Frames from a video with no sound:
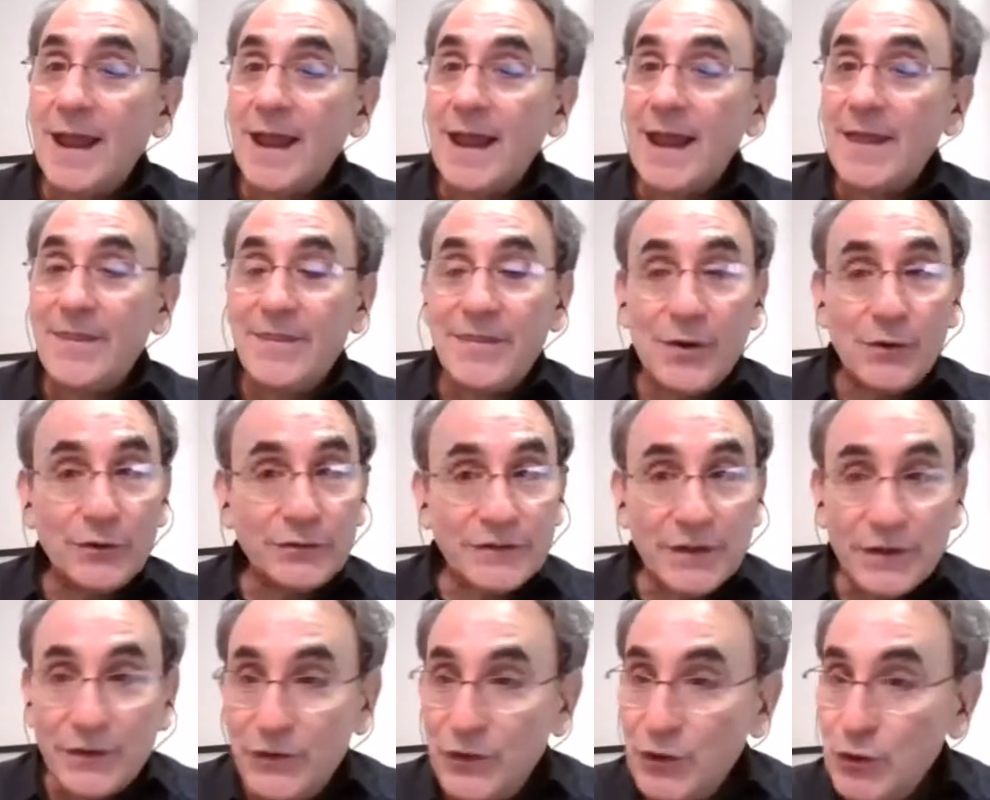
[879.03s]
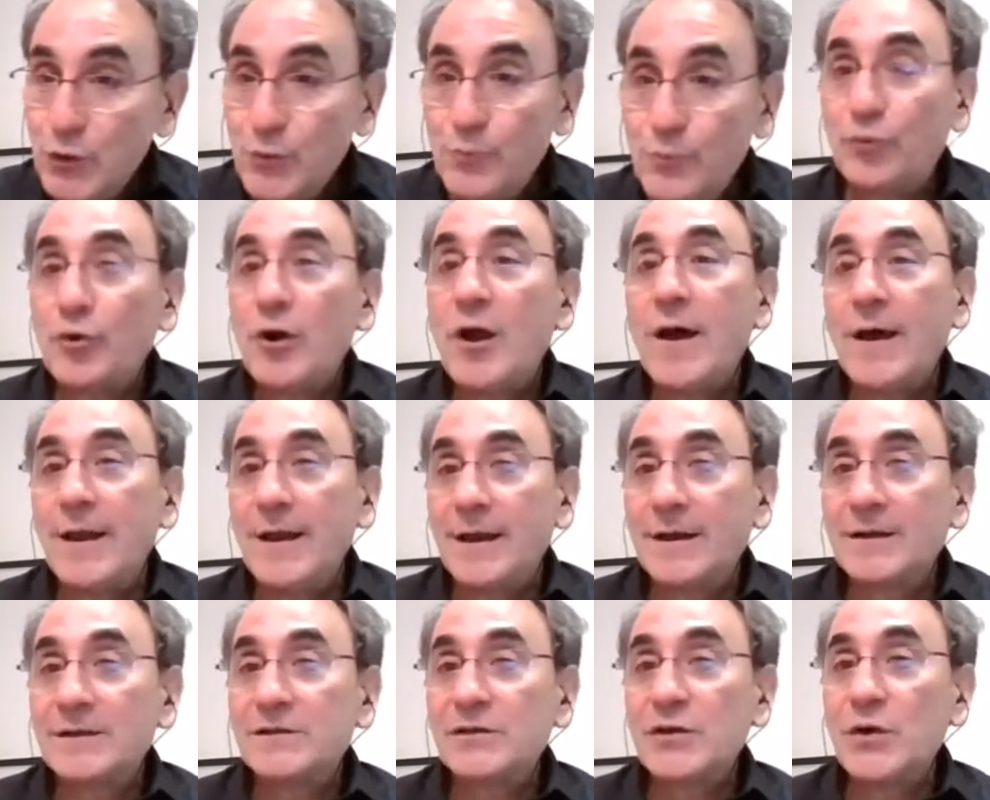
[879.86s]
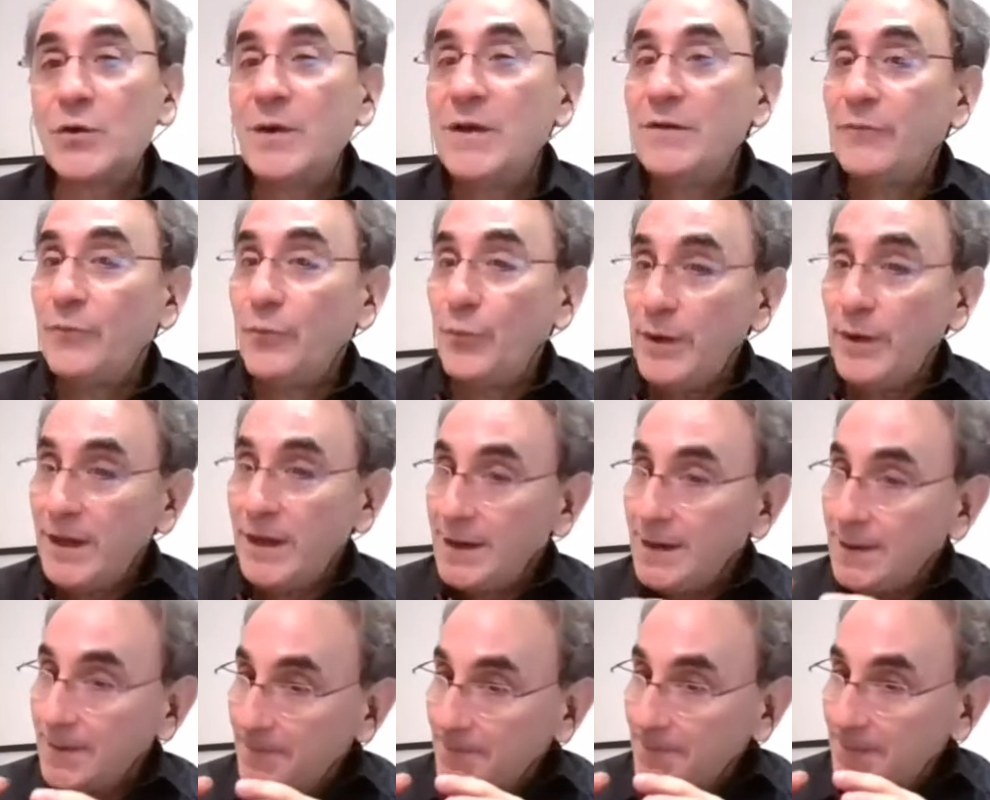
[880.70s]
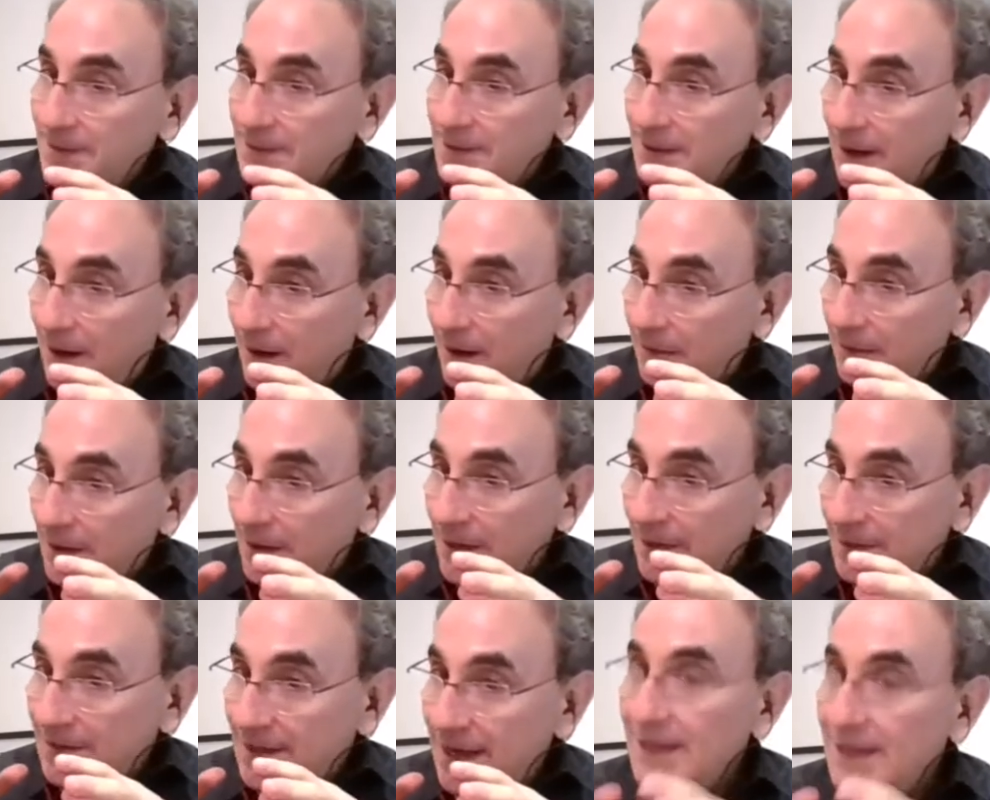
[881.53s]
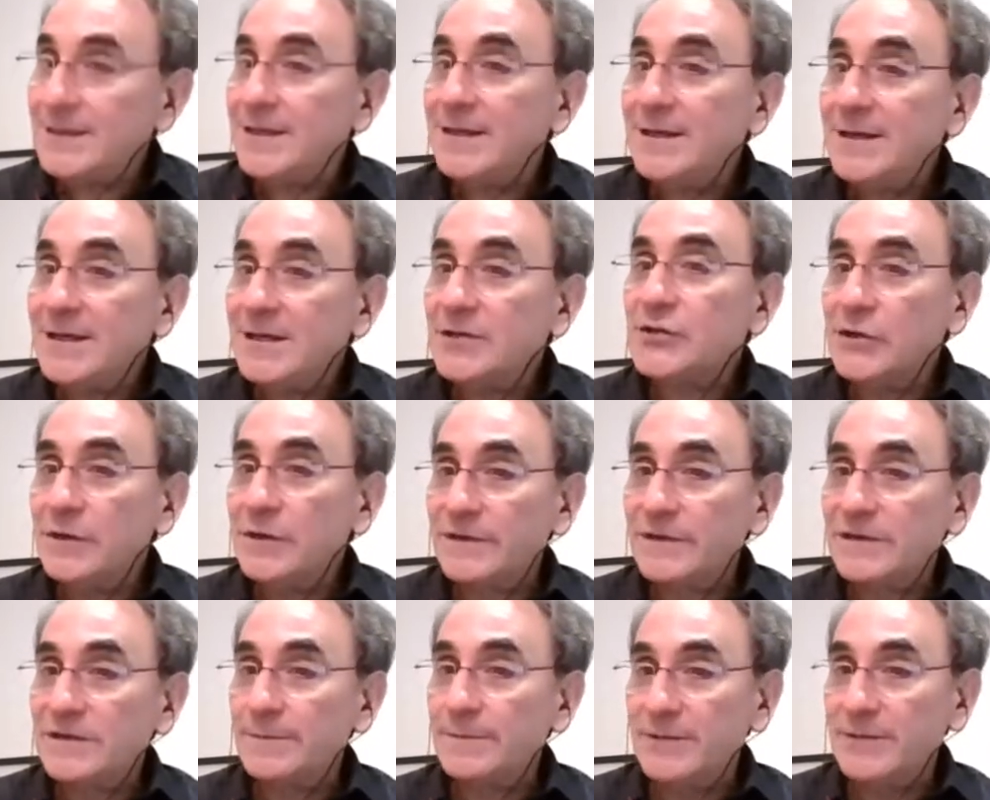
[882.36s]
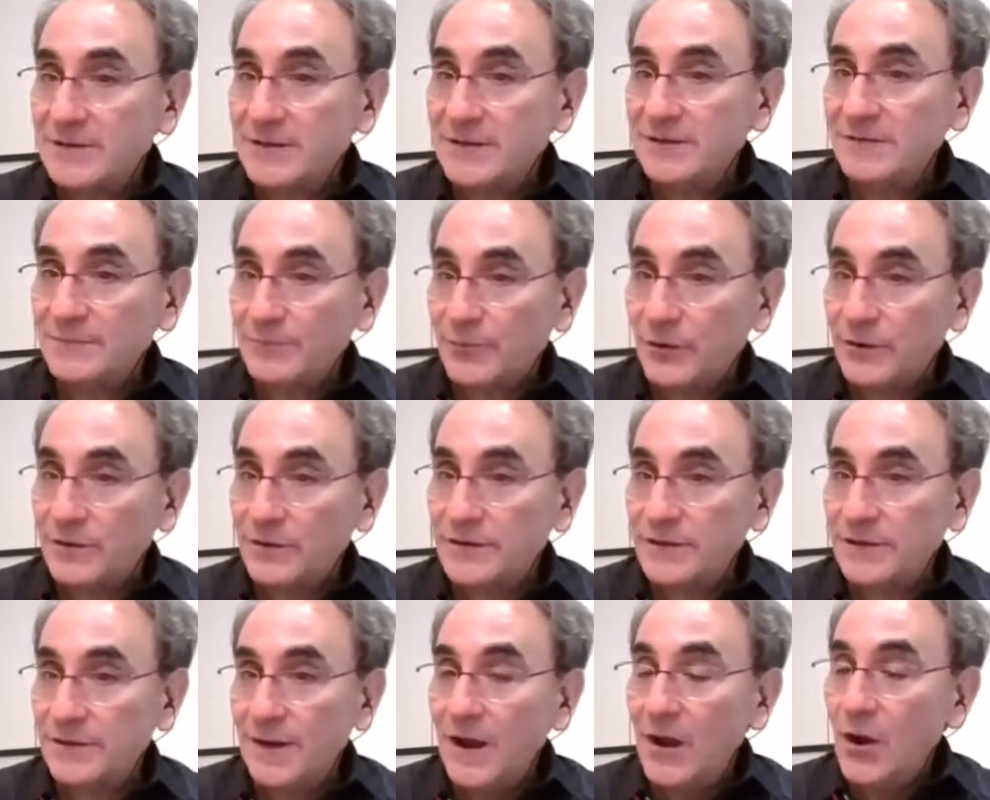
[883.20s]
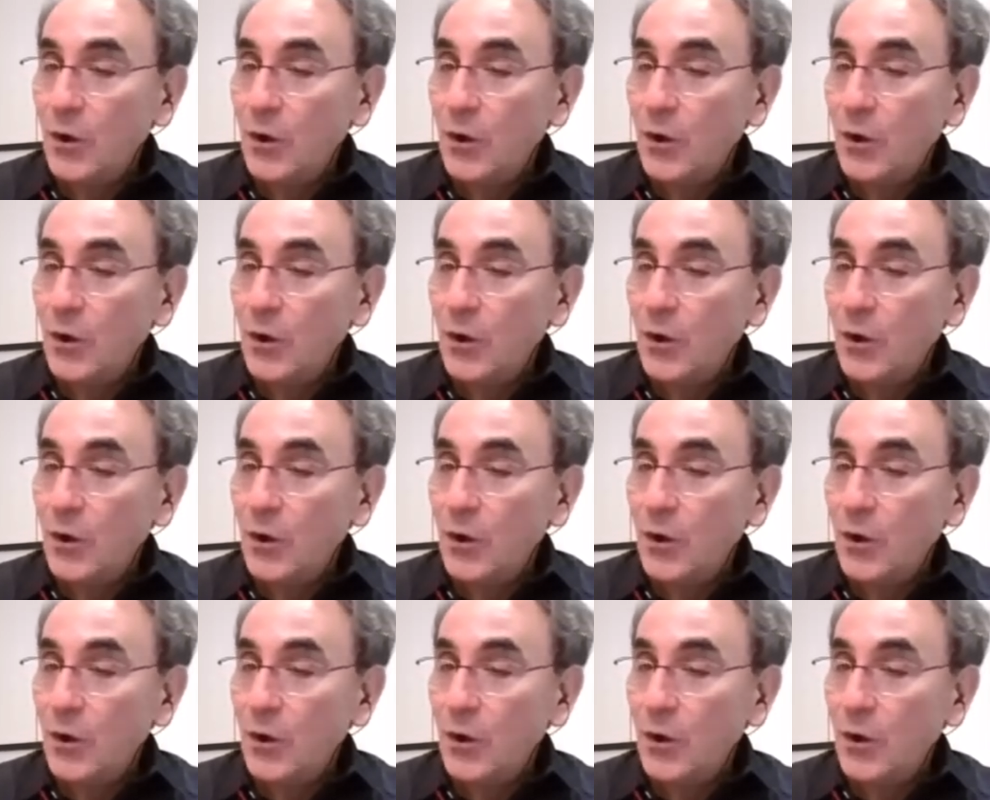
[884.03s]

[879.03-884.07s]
And those are new products. So if we are take the initiative as a business person,